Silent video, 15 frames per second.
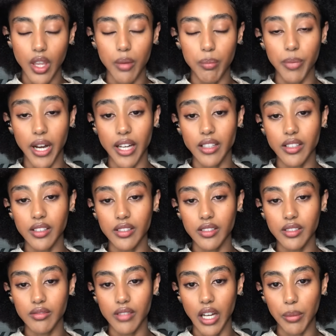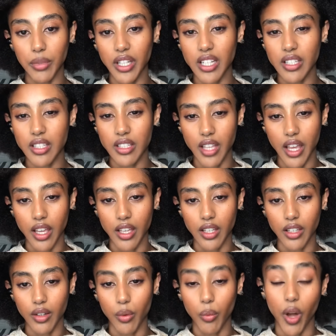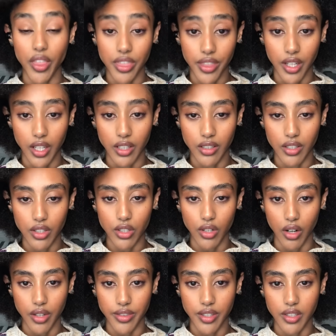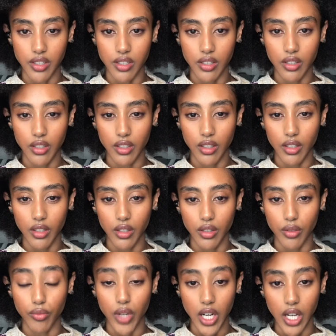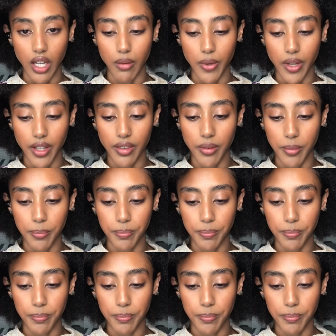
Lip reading: but I'm going to say one thing to start this reading with.